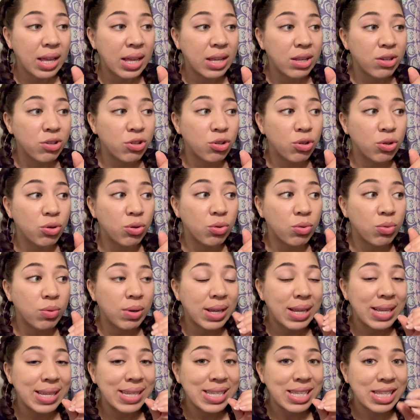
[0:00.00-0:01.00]
to
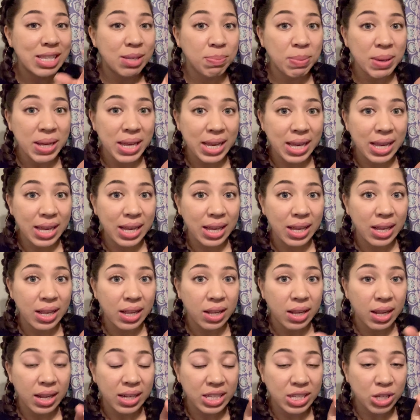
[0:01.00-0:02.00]
speak,
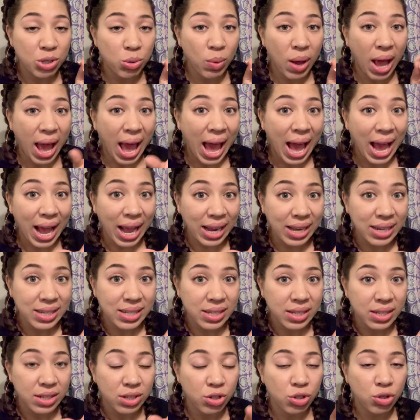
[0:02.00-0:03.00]
to act,
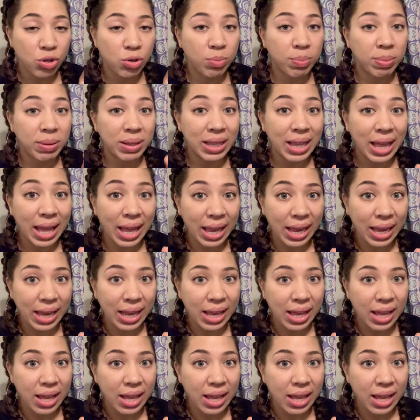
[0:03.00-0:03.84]
to play